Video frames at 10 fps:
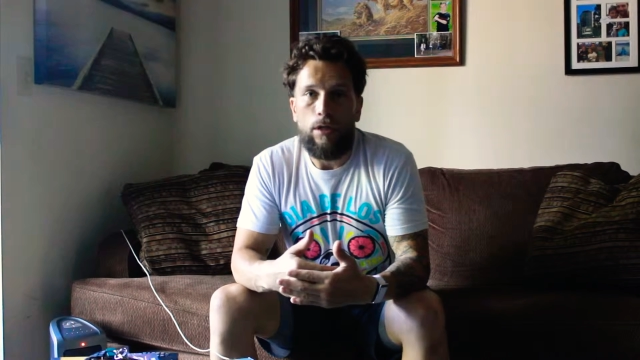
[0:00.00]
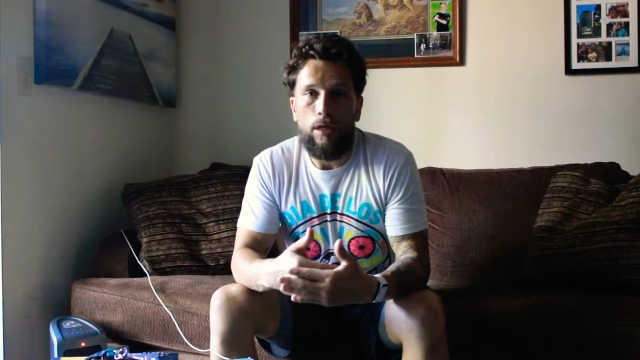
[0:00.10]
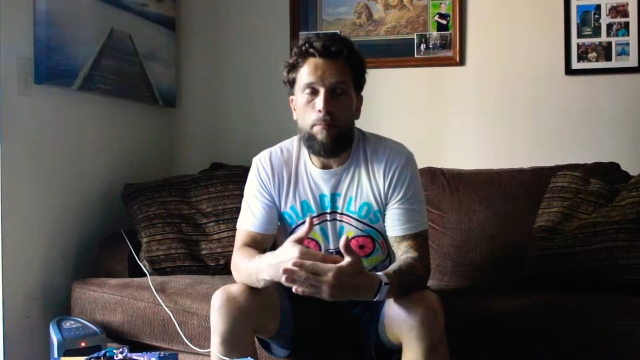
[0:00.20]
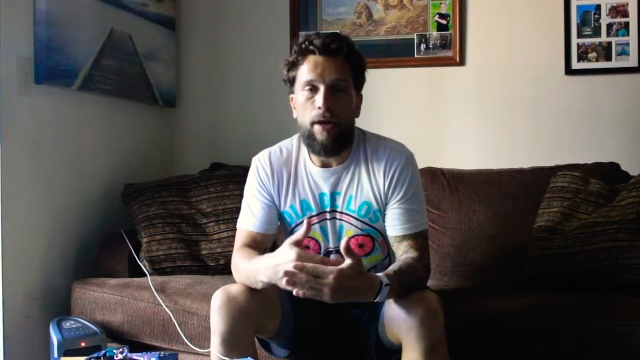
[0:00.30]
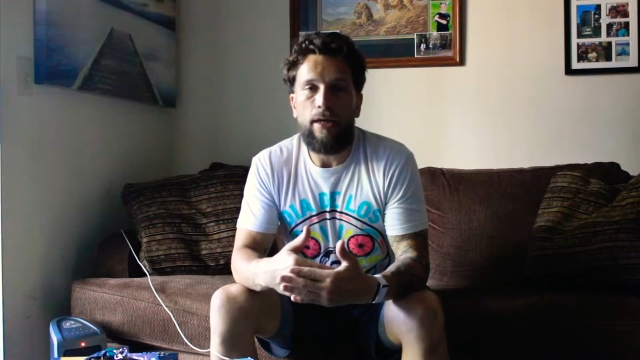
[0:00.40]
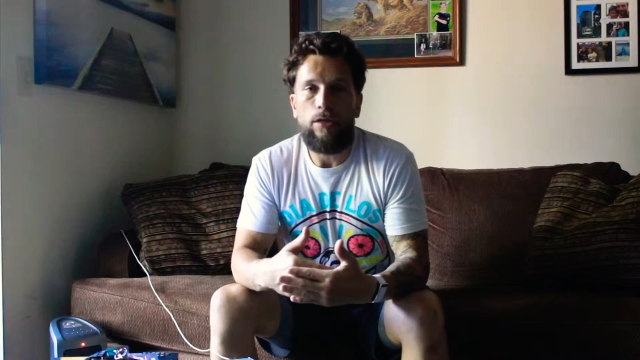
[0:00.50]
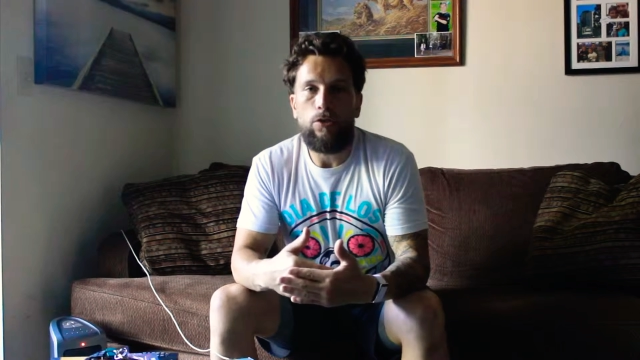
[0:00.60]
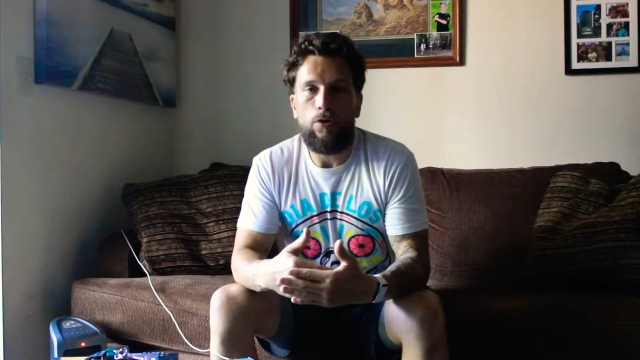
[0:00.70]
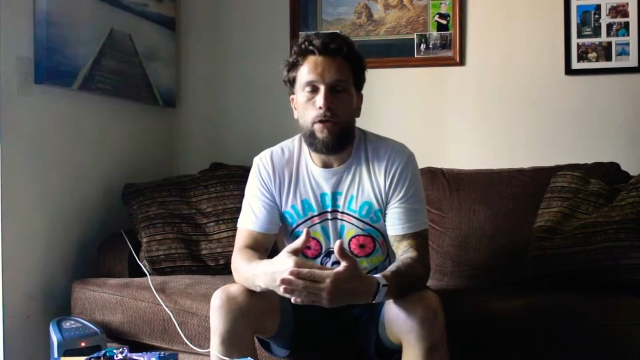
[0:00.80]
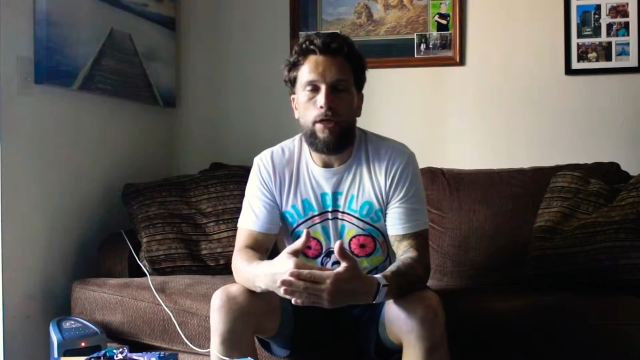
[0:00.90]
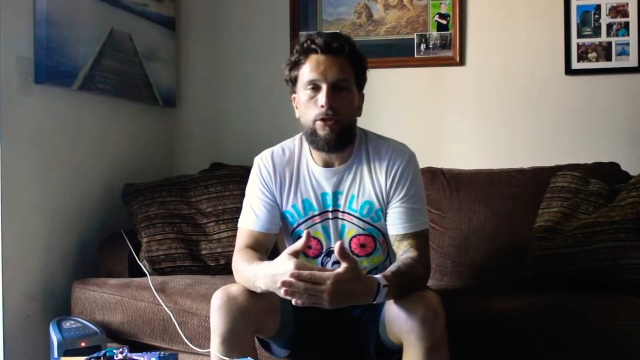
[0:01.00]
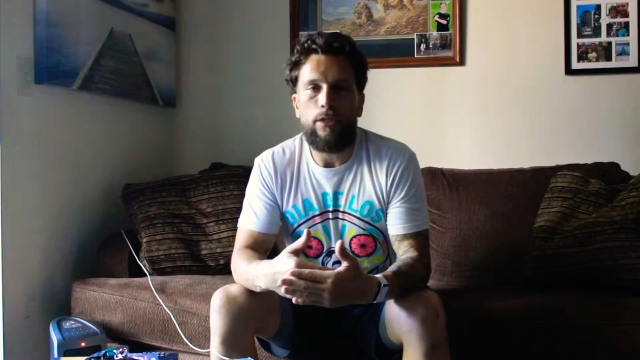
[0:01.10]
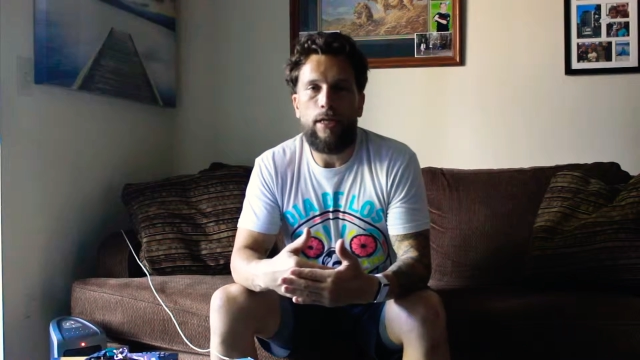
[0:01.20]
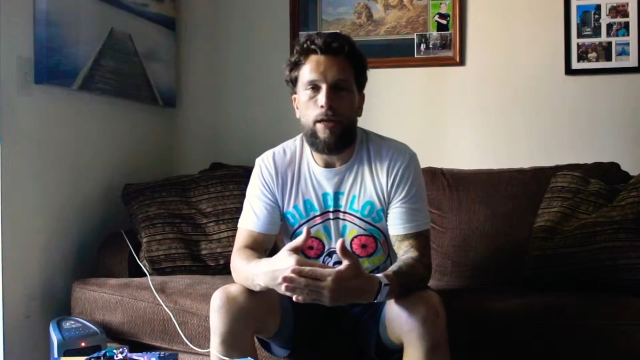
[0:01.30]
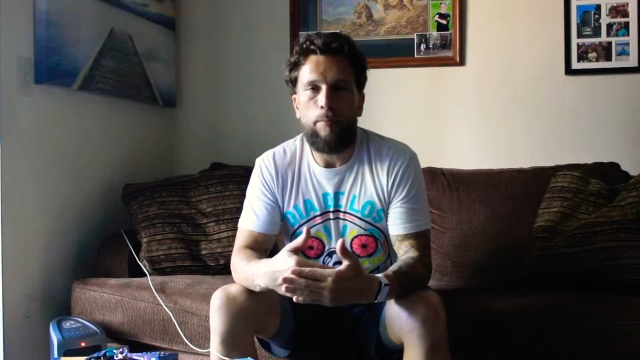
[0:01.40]
in my control to
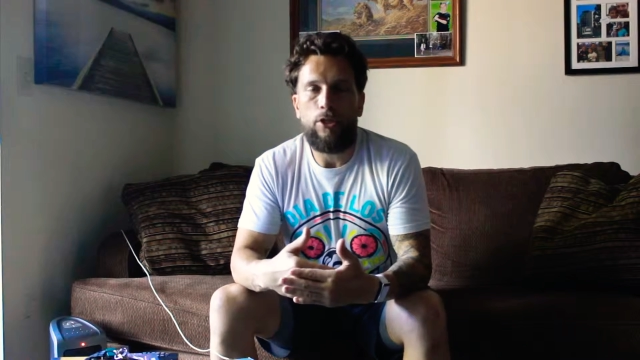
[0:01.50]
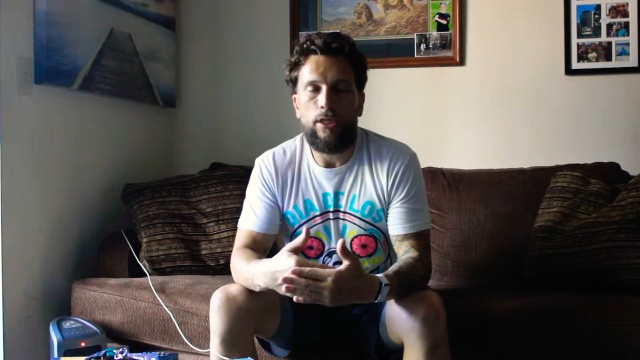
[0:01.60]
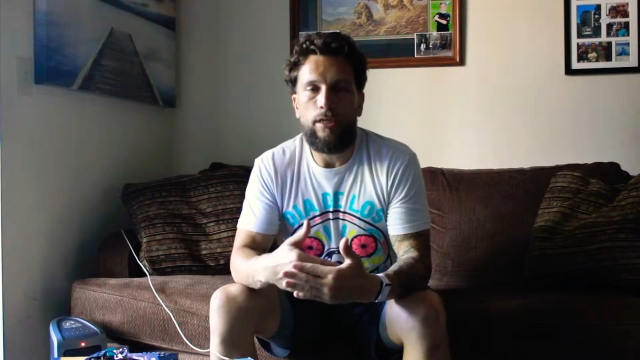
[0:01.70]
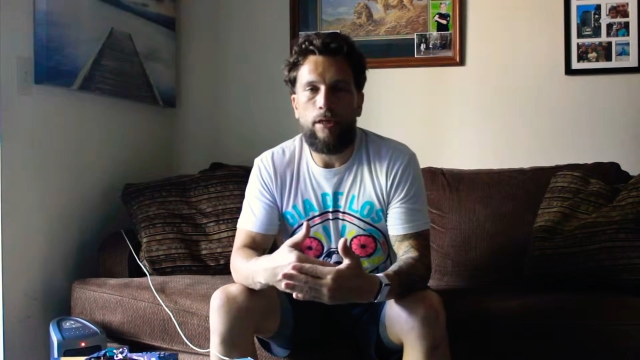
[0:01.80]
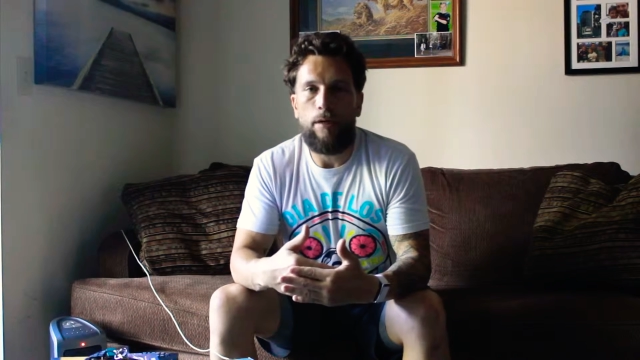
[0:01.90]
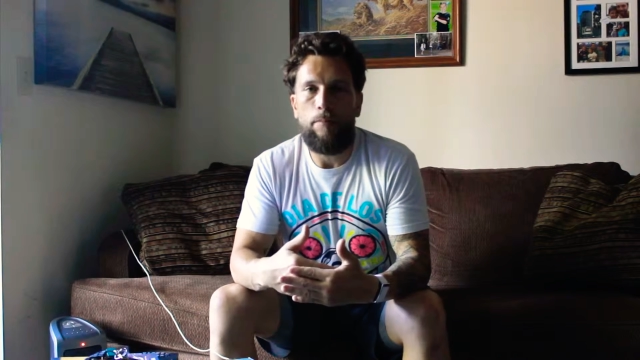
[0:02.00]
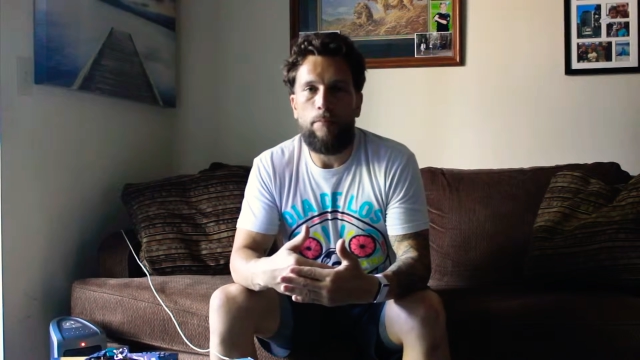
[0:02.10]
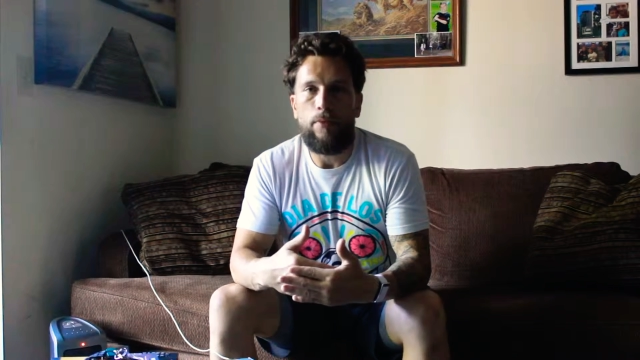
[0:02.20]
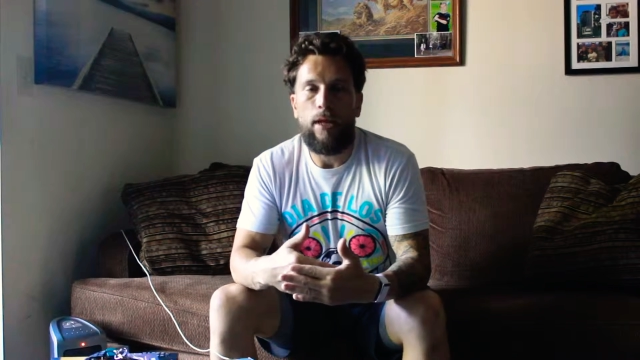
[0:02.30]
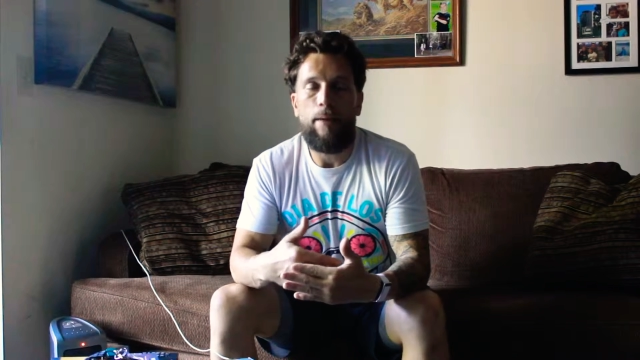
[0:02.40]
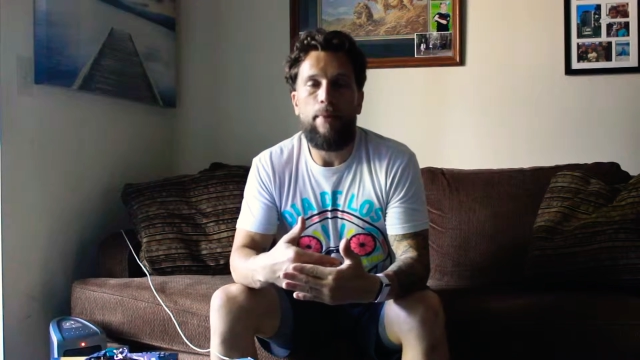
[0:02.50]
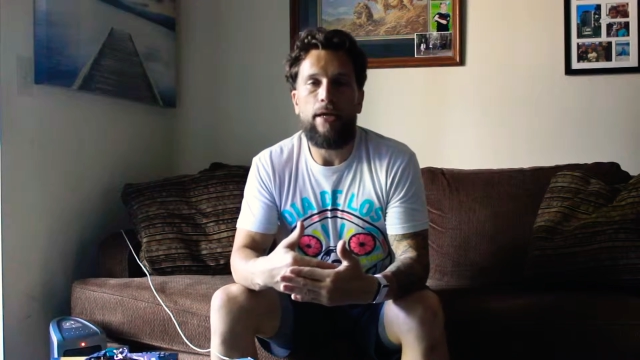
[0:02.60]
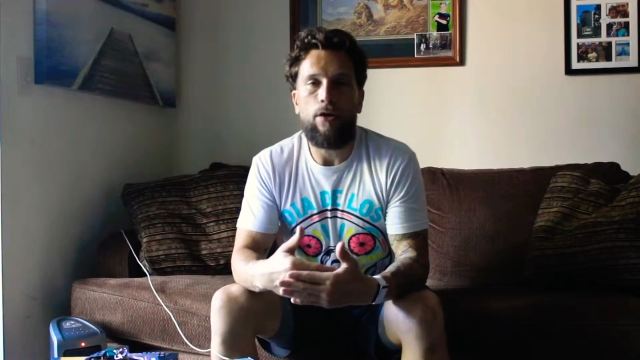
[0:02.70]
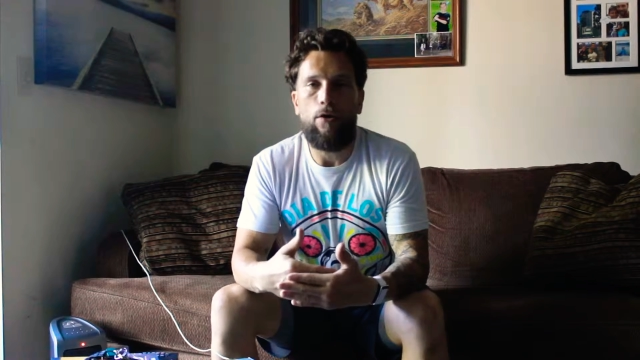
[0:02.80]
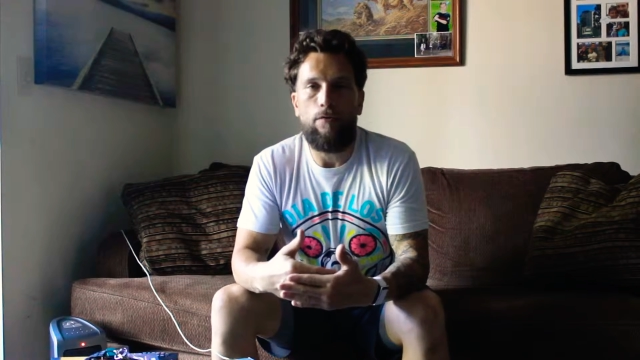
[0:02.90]
understand how much income that I
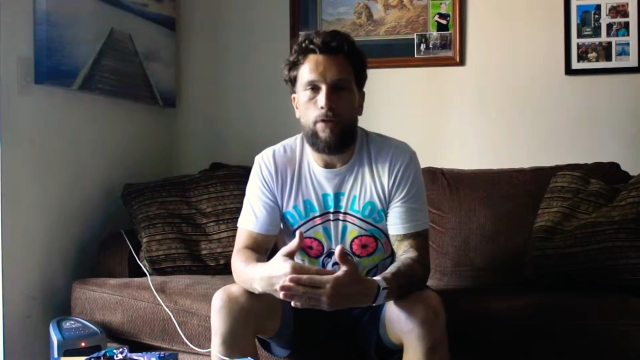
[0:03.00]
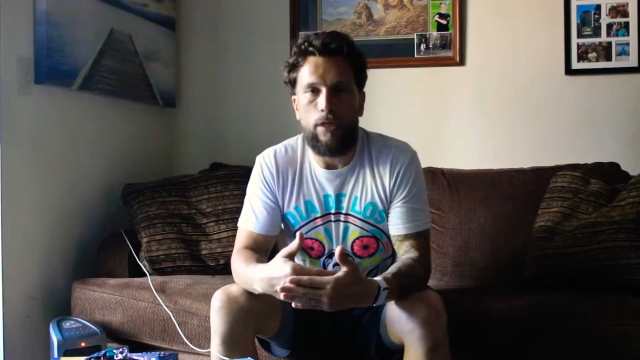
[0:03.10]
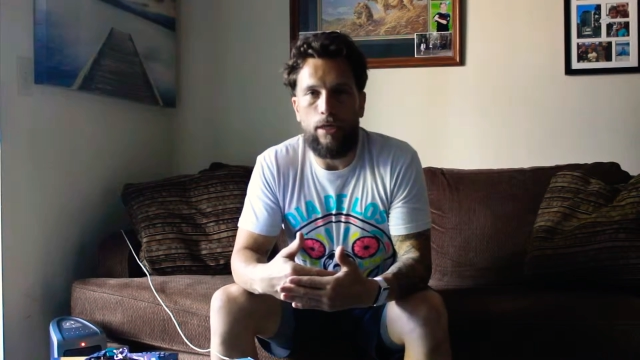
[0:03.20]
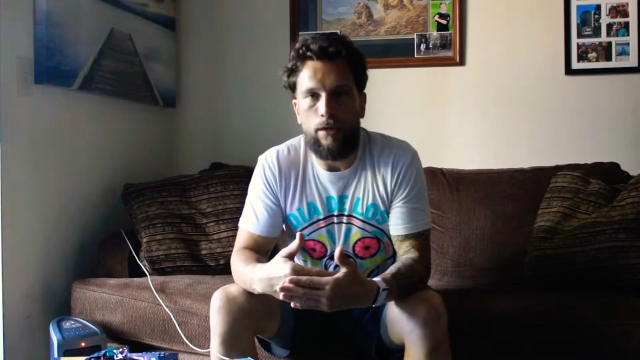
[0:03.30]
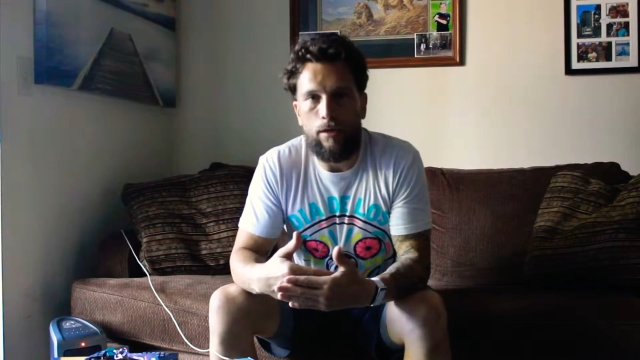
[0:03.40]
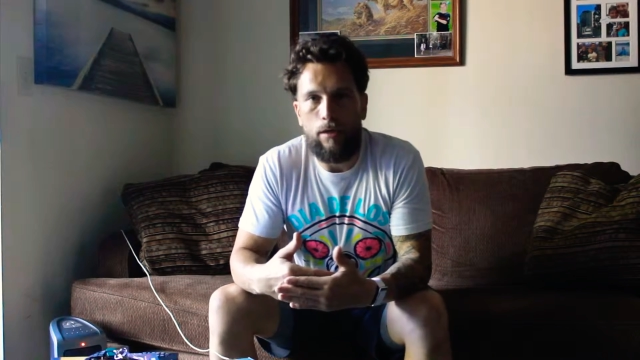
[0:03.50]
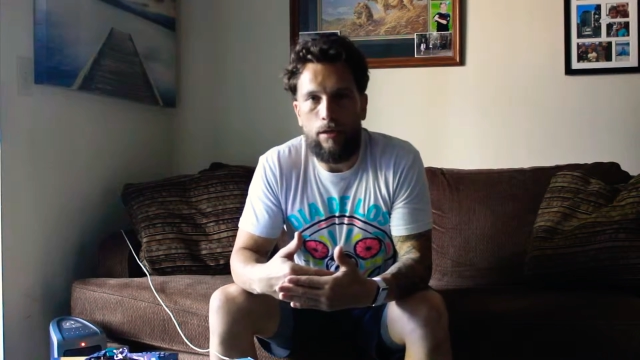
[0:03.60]
make over the year.